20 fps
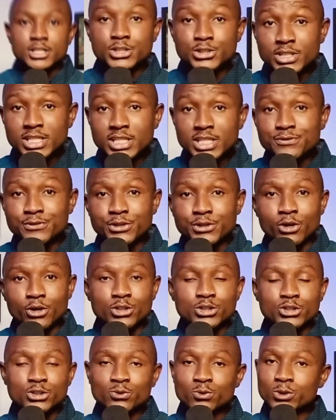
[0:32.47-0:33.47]
today's video, I
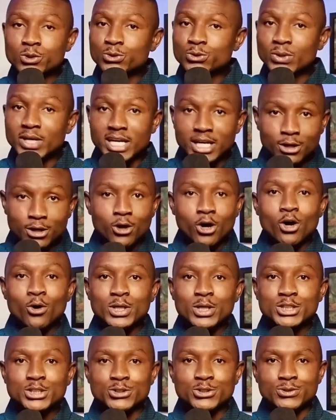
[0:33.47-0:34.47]
just want to
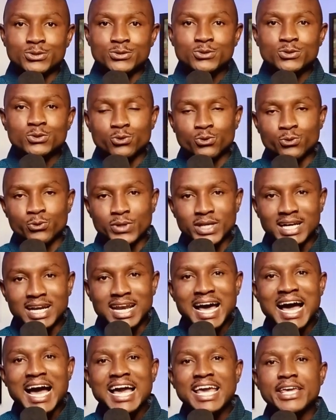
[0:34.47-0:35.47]
encourage you to
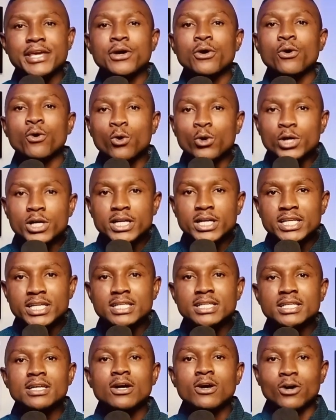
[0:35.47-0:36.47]
rely
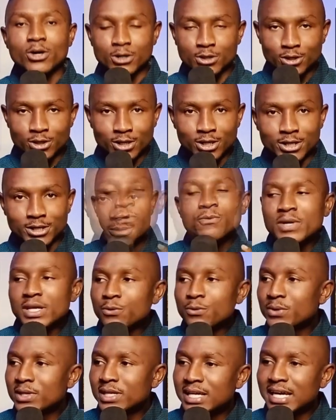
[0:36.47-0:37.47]
only on God. When
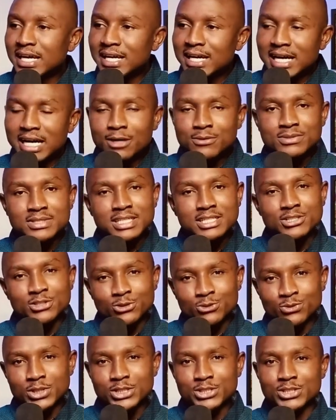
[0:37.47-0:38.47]
we encounter
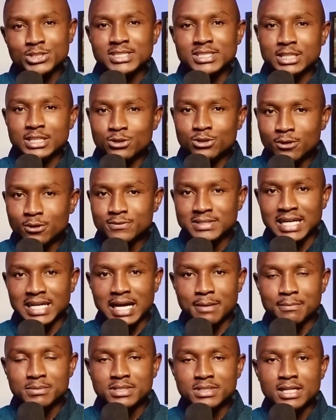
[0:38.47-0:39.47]
situations and tough
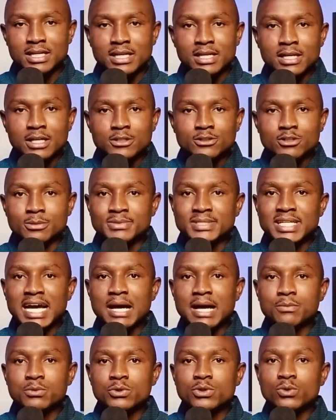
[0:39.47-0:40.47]
times,
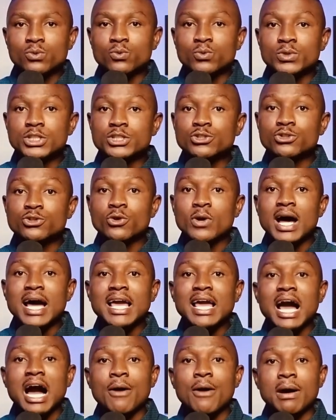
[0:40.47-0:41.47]
sometimes we
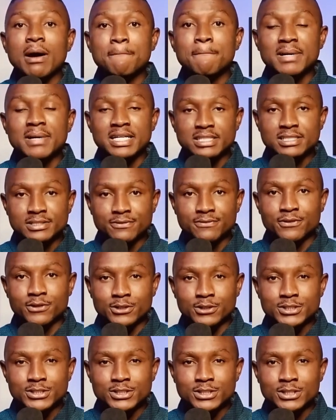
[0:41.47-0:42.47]
try our best
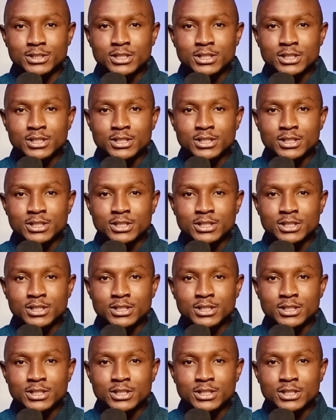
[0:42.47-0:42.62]
first